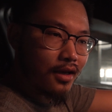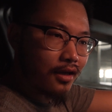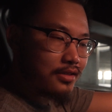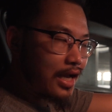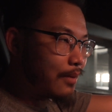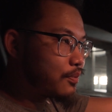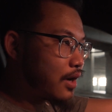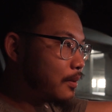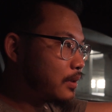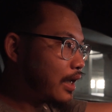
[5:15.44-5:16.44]
Yeah, because
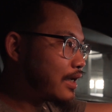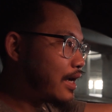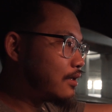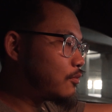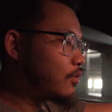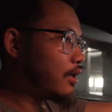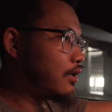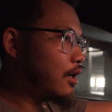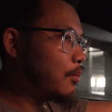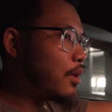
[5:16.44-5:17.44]
I got it
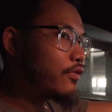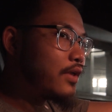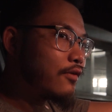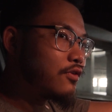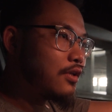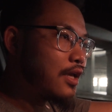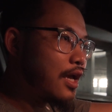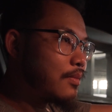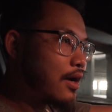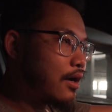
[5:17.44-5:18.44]
a month after they
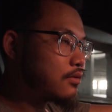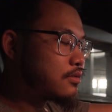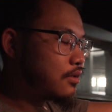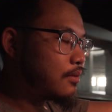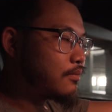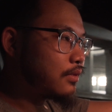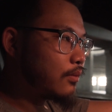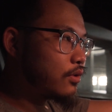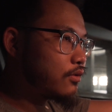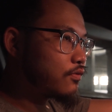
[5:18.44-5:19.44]
came out. So I'm
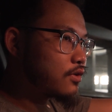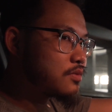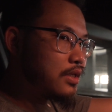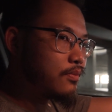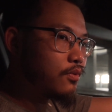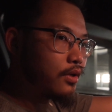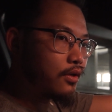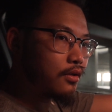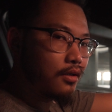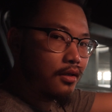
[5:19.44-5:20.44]
one of the first people
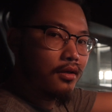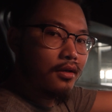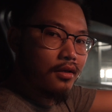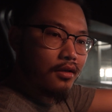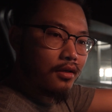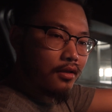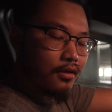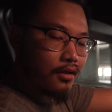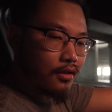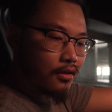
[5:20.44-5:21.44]
in
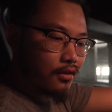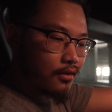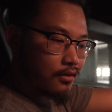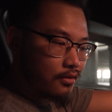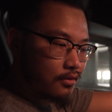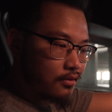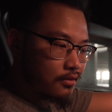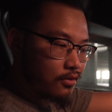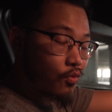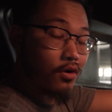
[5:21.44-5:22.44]
the
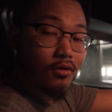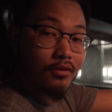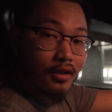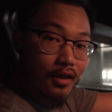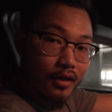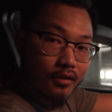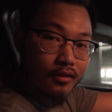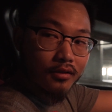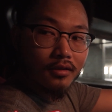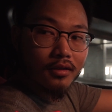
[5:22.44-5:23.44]
world that got
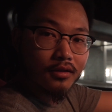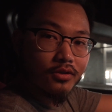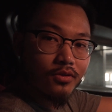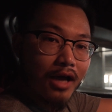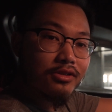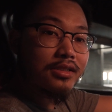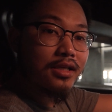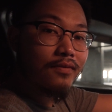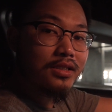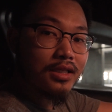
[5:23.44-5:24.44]
a
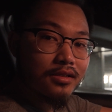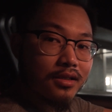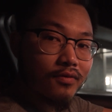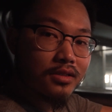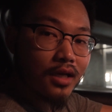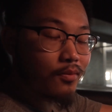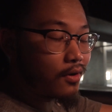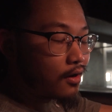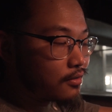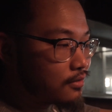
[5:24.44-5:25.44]
2017 Civic Type
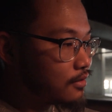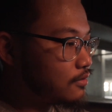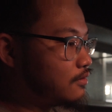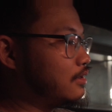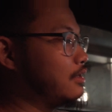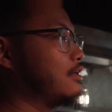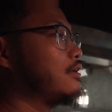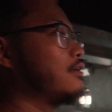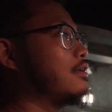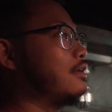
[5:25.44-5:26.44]
R. You
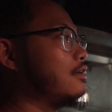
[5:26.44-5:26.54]
know.